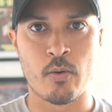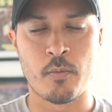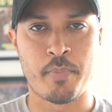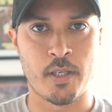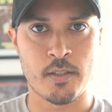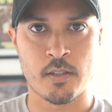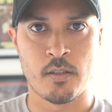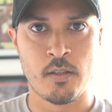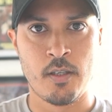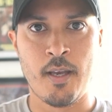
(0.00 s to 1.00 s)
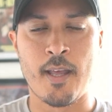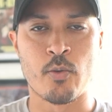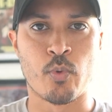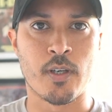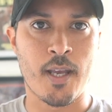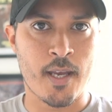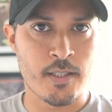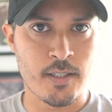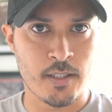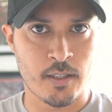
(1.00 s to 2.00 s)
pitch and then we're
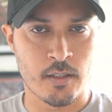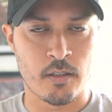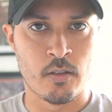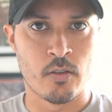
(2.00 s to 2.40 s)
ending it